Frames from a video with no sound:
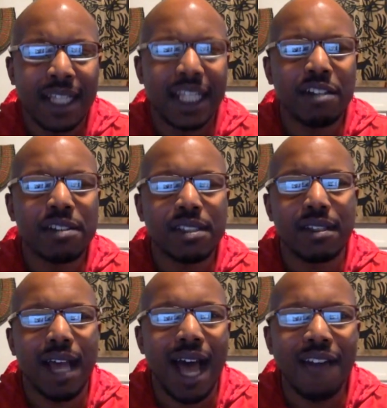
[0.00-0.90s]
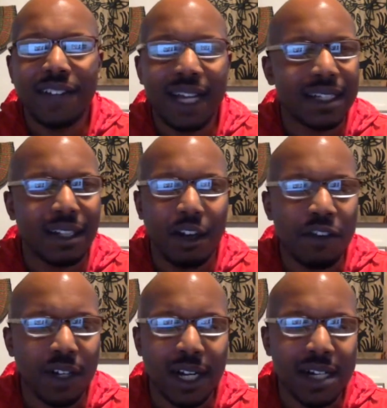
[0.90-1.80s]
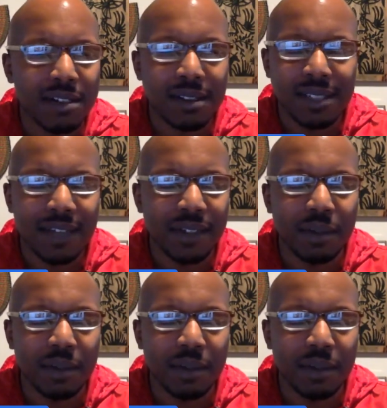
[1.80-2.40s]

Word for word: there's, I've got over one hundred seventy